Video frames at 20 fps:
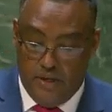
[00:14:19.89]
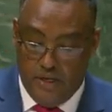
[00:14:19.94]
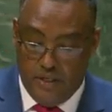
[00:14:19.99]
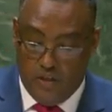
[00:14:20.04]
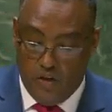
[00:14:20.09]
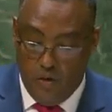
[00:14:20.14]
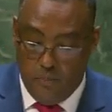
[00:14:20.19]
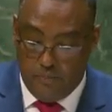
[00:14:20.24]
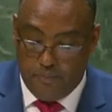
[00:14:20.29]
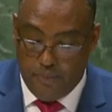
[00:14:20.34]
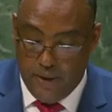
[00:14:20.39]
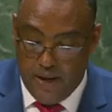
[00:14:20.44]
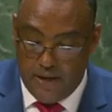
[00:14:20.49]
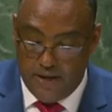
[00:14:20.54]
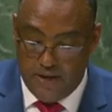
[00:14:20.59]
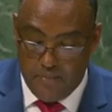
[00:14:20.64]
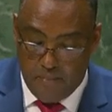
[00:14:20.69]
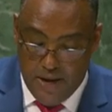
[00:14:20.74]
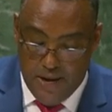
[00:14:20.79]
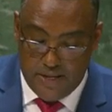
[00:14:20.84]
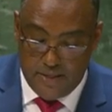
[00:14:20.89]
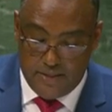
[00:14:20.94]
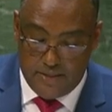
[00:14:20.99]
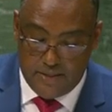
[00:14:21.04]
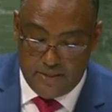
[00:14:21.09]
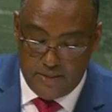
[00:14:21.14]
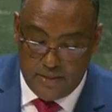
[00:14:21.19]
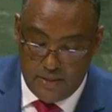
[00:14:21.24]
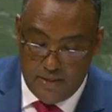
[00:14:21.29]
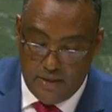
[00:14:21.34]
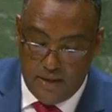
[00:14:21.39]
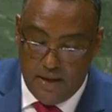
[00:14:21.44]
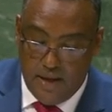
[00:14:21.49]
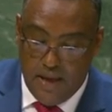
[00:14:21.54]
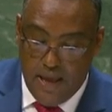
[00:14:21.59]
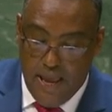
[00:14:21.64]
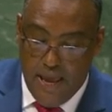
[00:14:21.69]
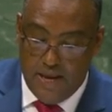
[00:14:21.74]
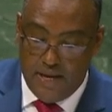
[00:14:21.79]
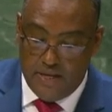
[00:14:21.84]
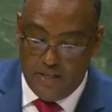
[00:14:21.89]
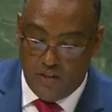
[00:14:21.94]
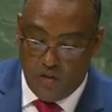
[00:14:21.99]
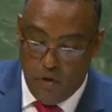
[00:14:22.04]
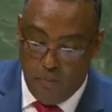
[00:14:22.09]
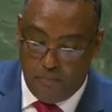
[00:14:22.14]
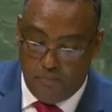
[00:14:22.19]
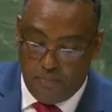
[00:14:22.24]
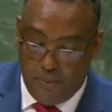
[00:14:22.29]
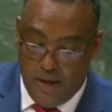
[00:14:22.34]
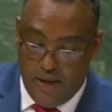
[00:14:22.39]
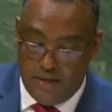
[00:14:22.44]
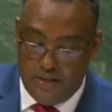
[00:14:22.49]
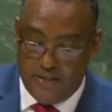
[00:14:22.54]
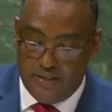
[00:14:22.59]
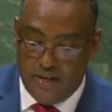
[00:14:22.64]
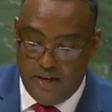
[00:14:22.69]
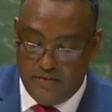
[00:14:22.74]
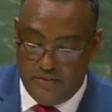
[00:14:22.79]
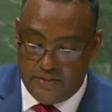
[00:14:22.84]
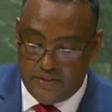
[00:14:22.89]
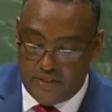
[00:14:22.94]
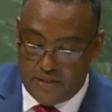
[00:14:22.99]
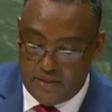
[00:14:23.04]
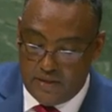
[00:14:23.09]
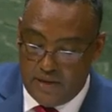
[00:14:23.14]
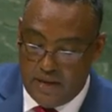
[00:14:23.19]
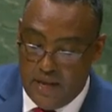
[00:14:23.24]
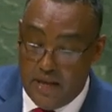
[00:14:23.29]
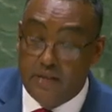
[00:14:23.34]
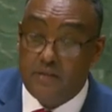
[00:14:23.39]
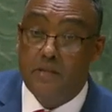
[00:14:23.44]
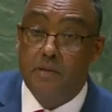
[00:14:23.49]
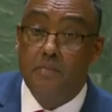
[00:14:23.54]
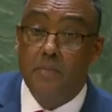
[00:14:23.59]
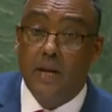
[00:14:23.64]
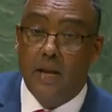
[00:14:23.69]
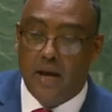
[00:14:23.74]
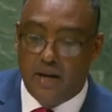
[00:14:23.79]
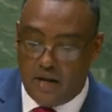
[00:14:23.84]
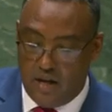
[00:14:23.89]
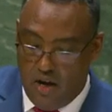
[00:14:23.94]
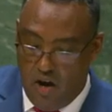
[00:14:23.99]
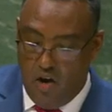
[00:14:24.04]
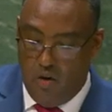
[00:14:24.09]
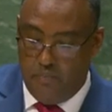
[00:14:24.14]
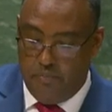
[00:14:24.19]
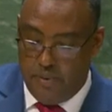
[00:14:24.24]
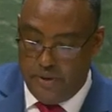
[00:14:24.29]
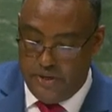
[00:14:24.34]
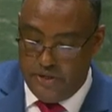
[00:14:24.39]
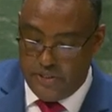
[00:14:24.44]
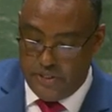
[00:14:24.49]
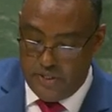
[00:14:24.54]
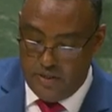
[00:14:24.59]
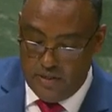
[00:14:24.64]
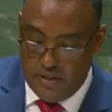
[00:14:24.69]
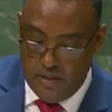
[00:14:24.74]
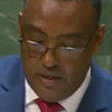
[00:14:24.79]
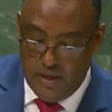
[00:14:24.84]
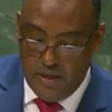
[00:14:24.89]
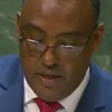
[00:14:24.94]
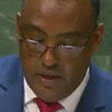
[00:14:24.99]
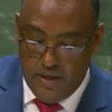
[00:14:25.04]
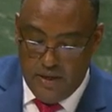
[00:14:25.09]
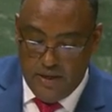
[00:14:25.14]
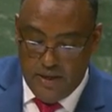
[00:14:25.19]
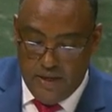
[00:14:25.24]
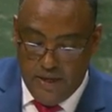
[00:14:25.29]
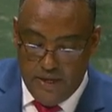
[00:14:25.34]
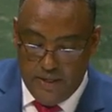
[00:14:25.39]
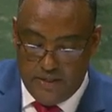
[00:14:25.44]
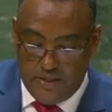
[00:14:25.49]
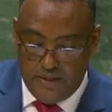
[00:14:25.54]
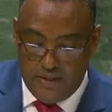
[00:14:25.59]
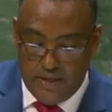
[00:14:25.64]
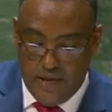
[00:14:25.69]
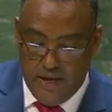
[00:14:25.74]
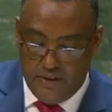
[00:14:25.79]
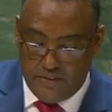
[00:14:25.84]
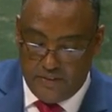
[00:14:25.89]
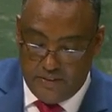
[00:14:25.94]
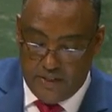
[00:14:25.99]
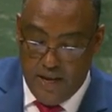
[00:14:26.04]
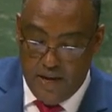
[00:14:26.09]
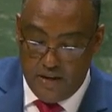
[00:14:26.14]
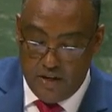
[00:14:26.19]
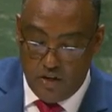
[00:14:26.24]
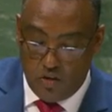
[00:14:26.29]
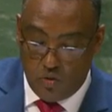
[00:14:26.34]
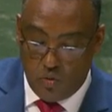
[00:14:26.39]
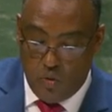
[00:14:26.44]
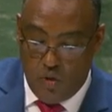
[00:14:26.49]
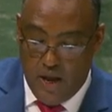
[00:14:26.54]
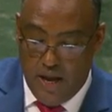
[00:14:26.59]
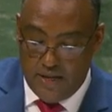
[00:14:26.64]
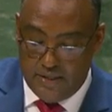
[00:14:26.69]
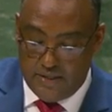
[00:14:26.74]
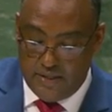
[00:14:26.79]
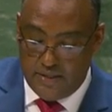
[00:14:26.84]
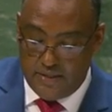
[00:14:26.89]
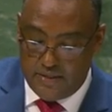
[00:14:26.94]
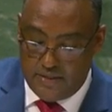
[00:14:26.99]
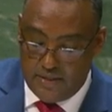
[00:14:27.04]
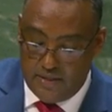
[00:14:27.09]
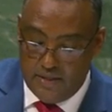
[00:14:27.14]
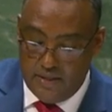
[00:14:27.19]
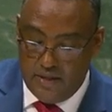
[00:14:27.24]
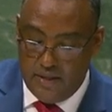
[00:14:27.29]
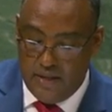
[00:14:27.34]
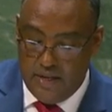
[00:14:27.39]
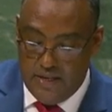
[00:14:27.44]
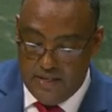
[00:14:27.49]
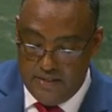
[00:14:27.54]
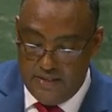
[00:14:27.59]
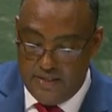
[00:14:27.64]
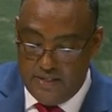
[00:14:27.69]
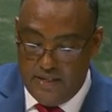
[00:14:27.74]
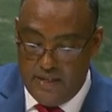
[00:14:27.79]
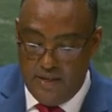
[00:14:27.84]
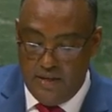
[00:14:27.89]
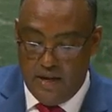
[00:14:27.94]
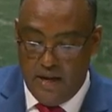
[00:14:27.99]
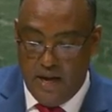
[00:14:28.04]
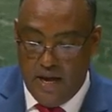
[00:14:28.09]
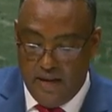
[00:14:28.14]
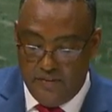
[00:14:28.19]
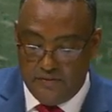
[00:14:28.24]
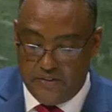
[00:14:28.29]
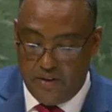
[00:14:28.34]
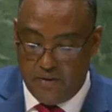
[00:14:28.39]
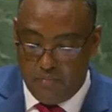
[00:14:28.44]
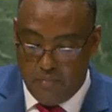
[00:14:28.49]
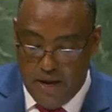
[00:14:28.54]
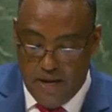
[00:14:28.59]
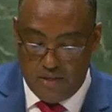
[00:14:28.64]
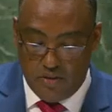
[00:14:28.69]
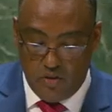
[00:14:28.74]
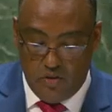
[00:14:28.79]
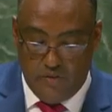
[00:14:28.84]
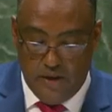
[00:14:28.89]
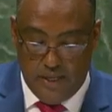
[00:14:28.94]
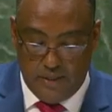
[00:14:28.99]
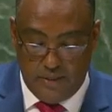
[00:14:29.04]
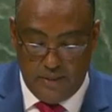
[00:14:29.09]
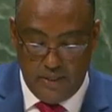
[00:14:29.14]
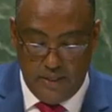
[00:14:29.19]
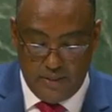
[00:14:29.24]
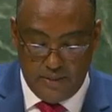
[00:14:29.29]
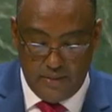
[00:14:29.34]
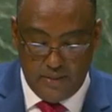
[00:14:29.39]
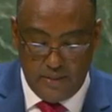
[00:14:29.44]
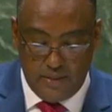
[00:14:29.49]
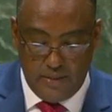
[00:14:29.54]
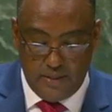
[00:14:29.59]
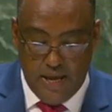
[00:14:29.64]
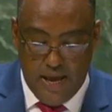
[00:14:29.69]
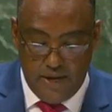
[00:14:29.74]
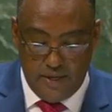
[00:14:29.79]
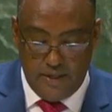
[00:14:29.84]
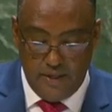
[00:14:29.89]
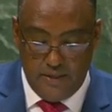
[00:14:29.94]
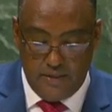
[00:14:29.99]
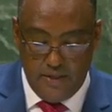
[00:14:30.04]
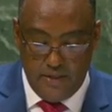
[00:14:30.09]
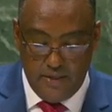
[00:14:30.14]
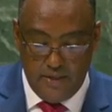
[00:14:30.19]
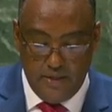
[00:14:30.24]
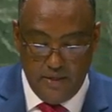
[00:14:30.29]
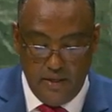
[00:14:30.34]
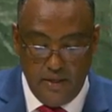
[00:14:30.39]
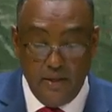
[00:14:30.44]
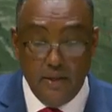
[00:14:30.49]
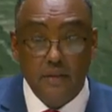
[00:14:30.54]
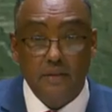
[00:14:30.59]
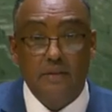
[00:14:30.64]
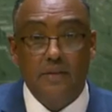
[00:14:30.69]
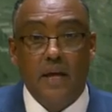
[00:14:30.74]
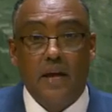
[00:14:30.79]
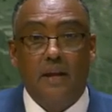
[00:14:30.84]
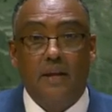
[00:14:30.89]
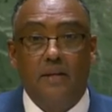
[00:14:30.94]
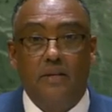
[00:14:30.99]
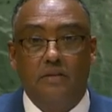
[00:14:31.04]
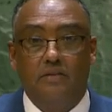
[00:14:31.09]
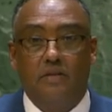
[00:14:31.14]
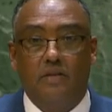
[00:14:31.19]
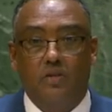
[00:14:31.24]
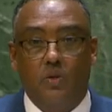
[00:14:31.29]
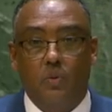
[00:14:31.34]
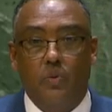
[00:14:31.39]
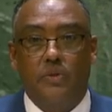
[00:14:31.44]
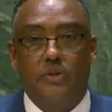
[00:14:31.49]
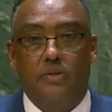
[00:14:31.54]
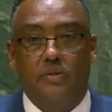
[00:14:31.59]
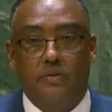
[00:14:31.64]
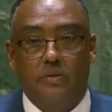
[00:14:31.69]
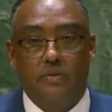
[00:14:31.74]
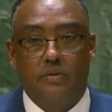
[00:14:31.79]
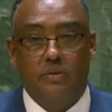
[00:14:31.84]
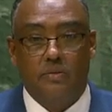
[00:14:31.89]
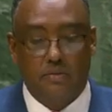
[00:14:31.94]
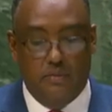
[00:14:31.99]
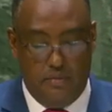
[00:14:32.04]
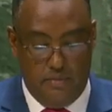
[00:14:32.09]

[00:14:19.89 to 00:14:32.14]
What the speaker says: Ethiopia demands and Ethiopia deserves a similar cooperation it extended to others in the aftermath of attacks targeting their institutions.